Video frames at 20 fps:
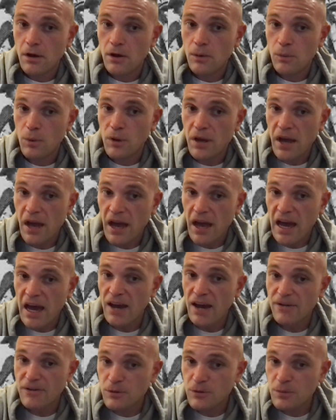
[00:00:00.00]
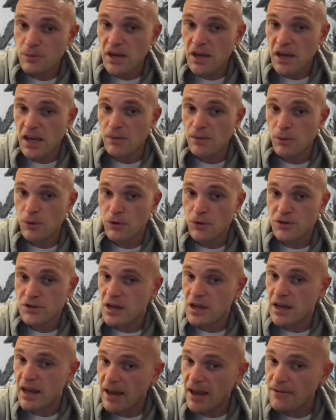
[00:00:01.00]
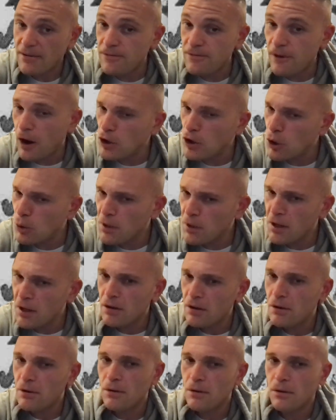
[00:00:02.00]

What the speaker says: We have to be able to say, hey, follow me